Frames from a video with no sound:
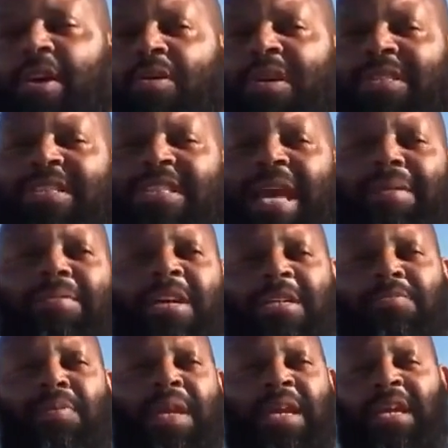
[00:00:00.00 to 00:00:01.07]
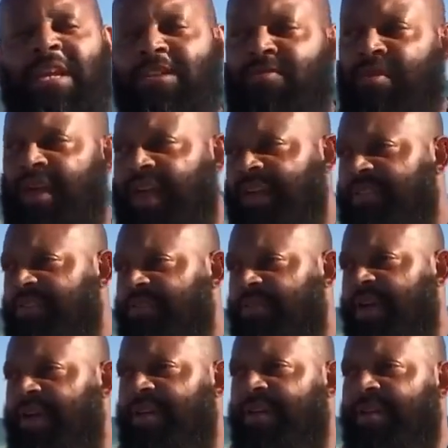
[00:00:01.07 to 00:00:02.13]
going to accept us being Israelites,
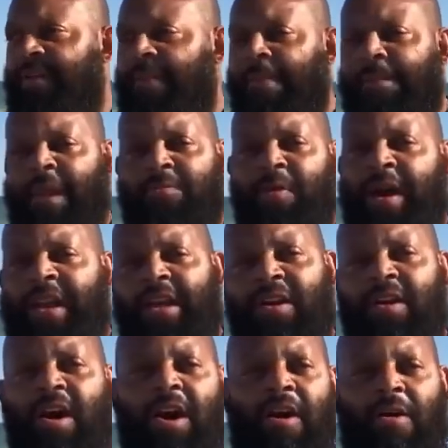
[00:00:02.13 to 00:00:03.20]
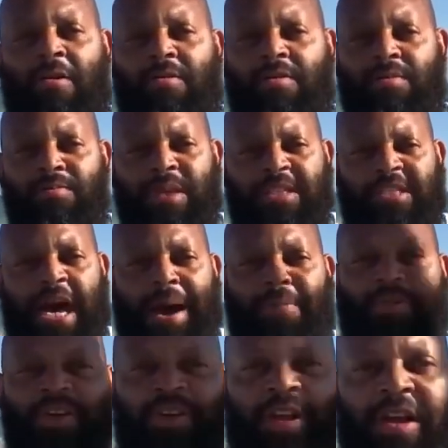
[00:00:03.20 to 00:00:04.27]
okay? That's why they're going to all be
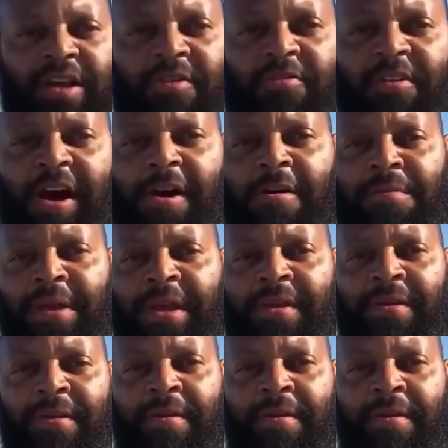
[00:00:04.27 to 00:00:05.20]
toppled and they're going to fall, man.